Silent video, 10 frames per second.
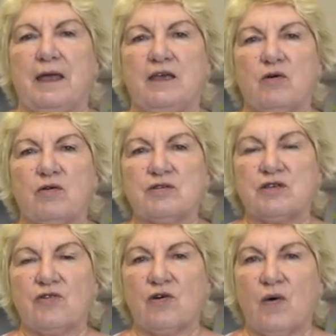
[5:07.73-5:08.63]
You are
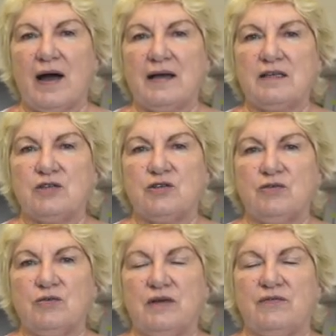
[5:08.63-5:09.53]
also required
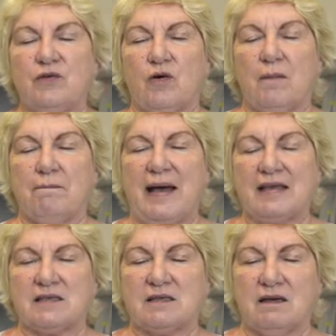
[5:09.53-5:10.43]
to, if you are
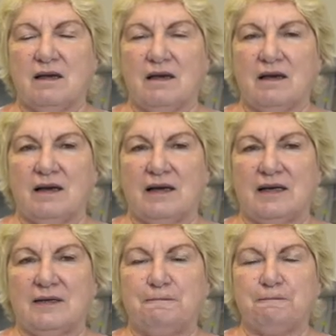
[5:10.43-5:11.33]
mass
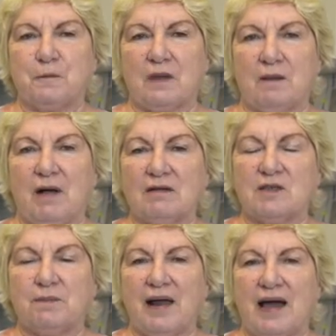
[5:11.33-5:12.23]

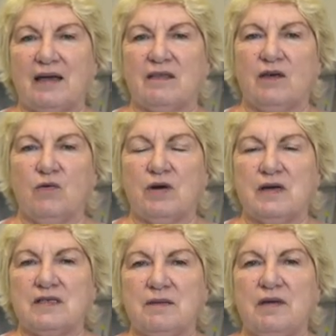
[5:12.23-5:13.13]
multiplying the
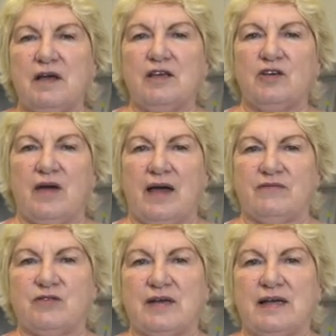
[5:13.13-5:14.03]
organism, you
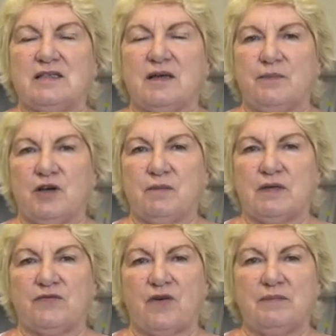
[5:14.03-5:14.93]
have to get a
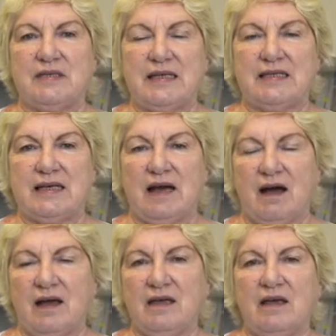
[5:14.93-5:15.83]
permit from
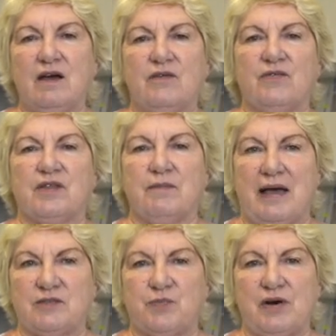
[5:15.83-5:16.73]
DTI for the
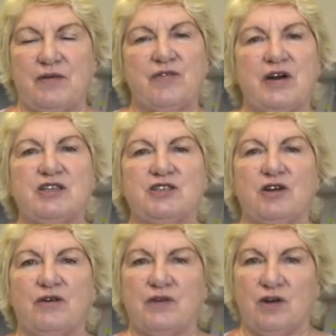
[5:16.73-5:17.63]
mass
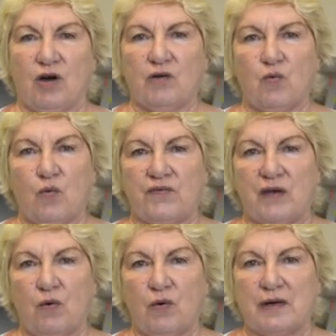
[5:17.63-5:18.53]
proliferation of a
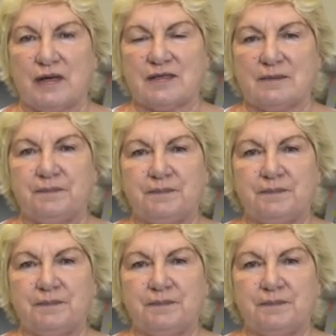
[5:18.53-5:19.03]
non-warfare organism.